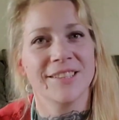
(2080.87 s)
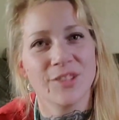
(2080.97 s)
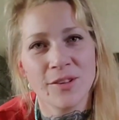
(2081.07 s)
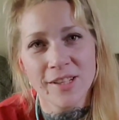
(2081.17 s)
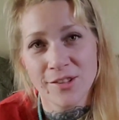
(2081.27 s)

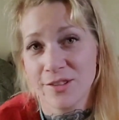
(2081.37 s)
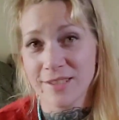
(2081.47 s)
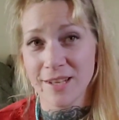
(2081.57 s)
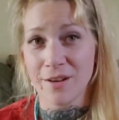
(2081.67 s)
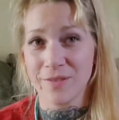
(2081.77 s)
Don't let
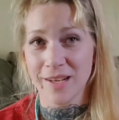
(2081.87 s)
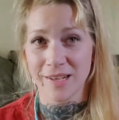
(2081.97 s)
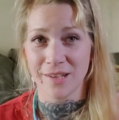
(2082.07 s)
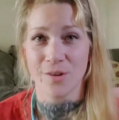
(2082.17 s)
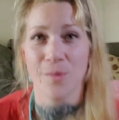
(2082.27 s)
yourself get
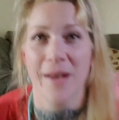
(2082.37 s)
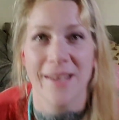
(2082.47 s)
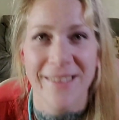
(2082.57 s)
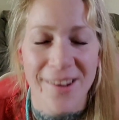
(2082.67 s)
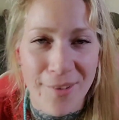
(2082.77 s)
in your way.
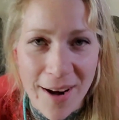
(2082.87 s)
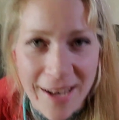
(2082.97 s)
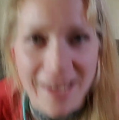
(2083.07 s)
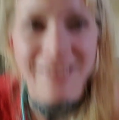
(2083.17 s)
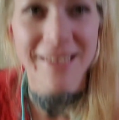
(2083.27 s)
All right,
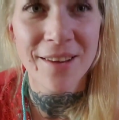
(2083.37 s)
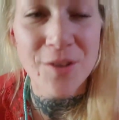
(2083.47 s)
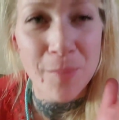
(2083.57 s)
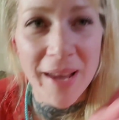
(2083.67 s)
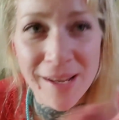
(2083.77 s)
guys. Love
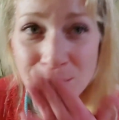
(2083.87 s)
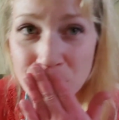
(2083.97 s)
you. Bye.